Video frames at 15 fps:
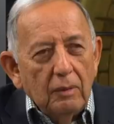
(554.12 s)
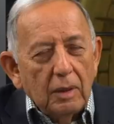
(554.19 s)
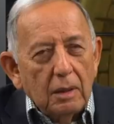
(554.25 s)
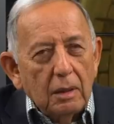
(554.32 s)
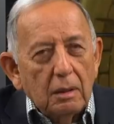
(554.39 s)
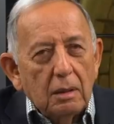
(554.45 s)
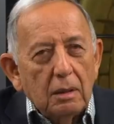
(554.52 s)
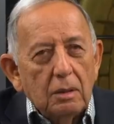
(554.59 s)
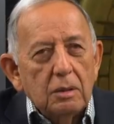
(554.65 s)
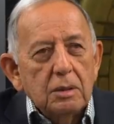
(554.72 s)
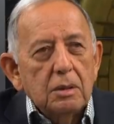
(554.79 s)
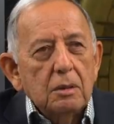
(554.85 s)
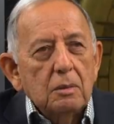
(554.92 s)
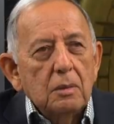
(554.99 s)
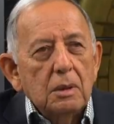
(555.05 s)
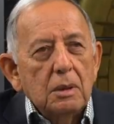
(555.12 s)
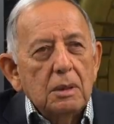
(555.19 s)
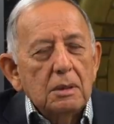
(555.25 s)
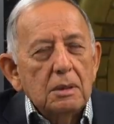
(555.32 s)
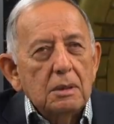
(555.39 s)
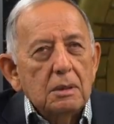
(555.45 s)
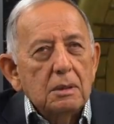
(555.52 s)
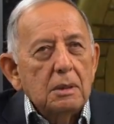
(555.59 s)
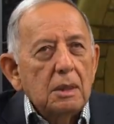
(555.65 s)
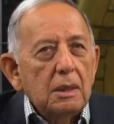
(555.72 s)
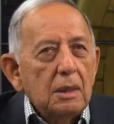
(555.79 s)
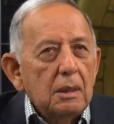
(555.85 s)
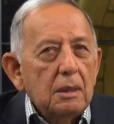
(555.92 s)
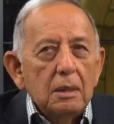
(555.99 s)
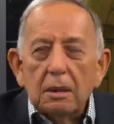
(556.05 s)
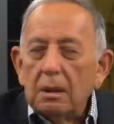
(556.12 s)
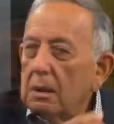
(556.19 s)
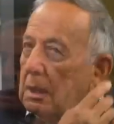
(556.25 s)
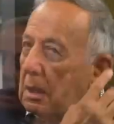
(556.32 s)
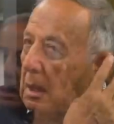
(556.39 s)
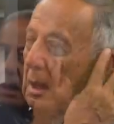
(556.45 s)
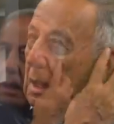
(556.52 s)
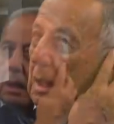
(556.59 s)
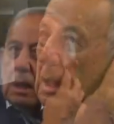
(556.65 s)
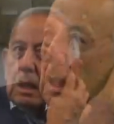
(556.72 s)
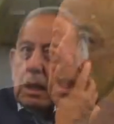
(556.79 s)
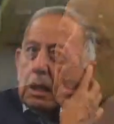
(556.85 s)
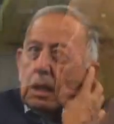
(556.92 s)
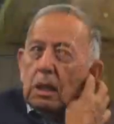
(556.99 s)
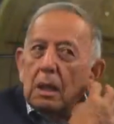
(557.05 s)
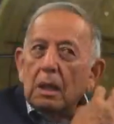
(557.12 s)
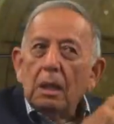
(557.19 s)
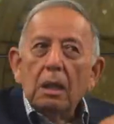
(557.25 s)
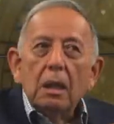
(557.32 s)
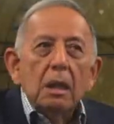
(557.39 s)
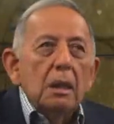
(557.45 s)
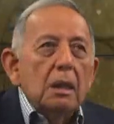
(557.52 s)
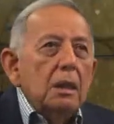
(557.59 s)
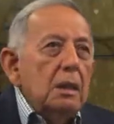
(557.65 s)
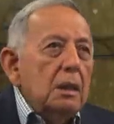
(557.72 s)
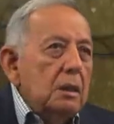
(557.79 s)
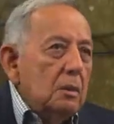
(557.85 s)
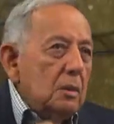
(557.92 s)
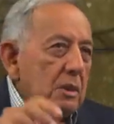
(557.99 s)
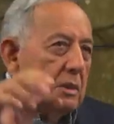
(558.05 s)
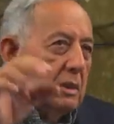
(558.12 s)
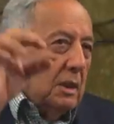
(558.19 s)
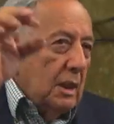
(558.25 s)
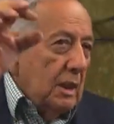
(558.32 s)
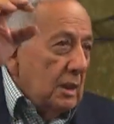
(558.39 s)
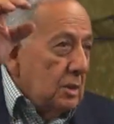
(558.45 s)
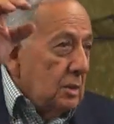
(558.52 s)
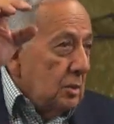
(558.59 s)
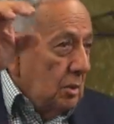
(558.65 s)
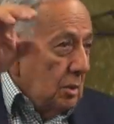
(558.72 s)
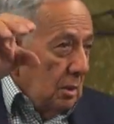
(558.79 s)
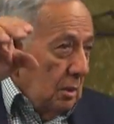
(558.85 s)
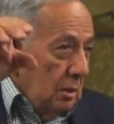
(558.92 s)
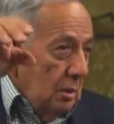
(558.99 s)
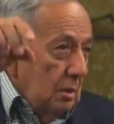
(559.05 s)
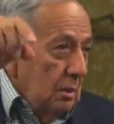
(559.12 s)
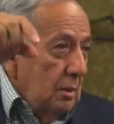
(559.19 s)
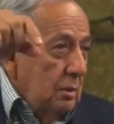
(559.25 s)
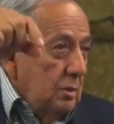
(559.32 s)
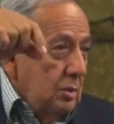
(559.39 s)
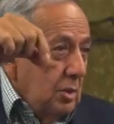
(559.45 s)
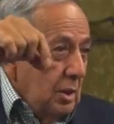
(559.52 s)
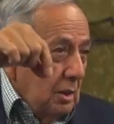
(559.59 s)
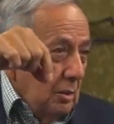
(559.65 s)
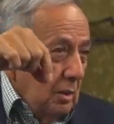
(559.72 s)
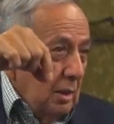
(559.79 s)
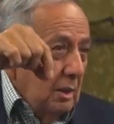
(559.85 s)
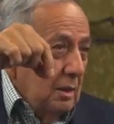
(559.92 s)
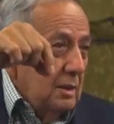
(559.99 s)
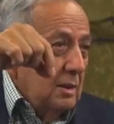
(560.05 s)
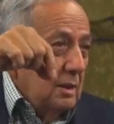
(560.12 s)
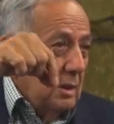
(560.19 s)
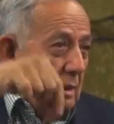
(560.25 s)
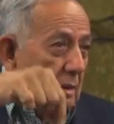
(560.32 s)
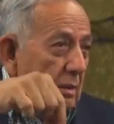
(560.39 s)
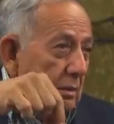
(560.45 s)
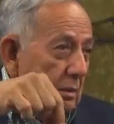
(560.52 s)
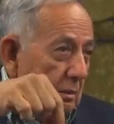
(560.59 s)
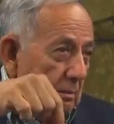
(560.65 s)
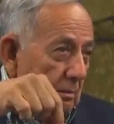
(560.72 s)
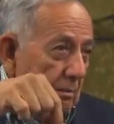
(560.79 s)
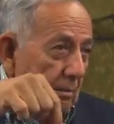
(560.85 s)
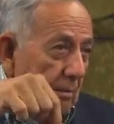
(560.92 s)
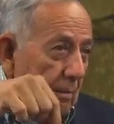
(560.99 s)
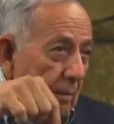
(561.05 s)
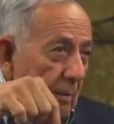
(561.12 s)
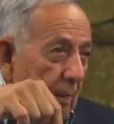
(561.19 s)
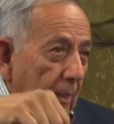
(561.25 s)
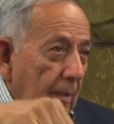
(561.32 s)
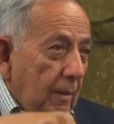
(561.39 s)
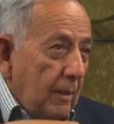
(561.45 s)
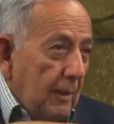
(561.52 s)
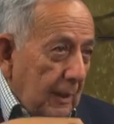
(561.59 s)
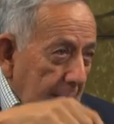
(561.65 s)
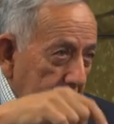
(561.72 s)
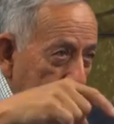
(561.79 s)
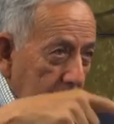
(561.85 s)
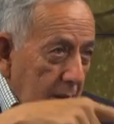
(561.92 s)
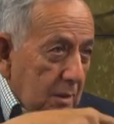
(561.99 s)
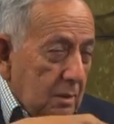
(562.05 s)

The conclusion was that uh, it was external generated signal, like I